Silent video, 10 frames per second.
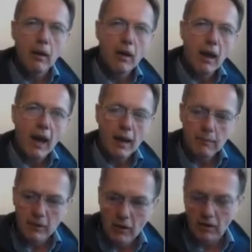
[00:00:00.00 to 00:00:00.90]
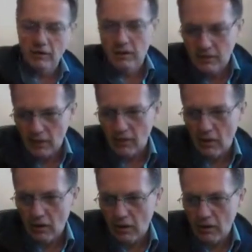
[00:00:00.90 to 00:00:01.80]
and because he's so cock
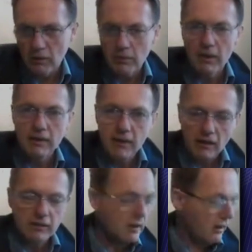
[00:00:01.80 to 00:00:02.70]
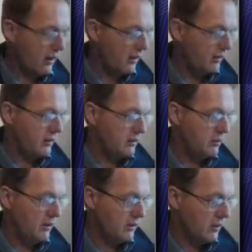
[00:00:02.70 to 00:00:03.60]
a hoot, he doesn't close his
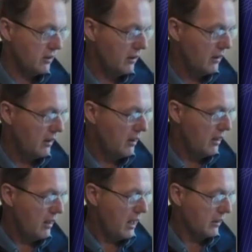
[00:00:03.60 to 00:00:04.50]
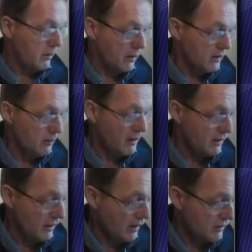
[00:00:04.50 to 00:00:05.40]
position. And because I've been
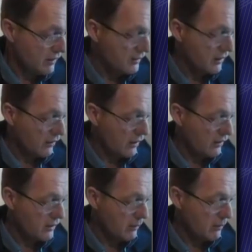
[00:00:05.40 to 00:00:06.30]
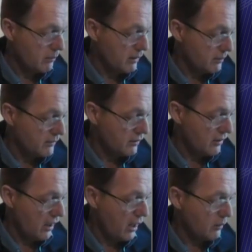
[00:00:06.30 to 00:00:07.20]
dancing instead of closing up my position,
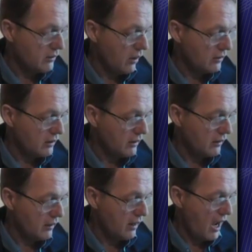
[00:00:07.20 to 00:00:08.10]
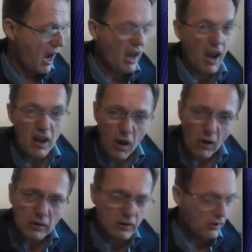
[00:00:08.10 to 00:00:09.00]
I was locked in. And I
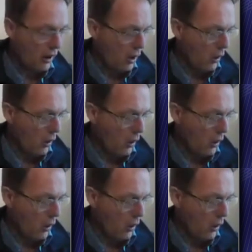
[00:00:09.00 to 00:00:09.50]
lost the whole